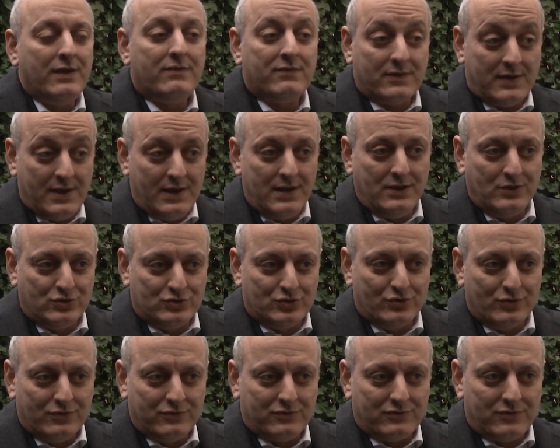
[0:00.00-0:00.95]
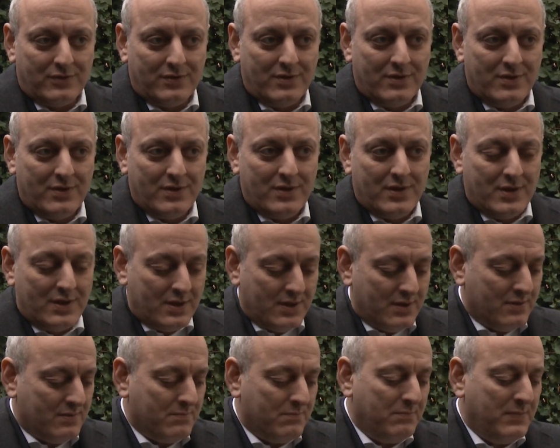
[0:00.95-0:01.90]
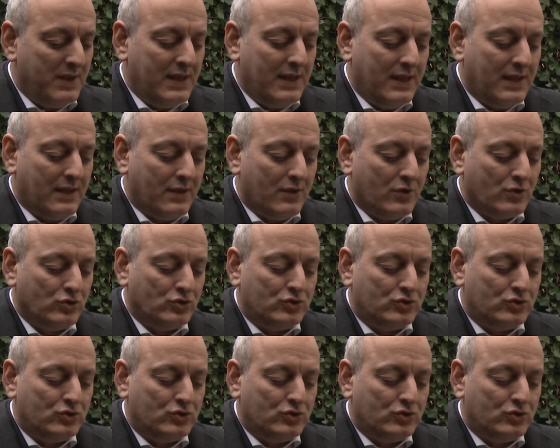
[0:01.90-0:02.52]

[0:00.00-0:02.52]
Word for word: is killing Jews. Meaning,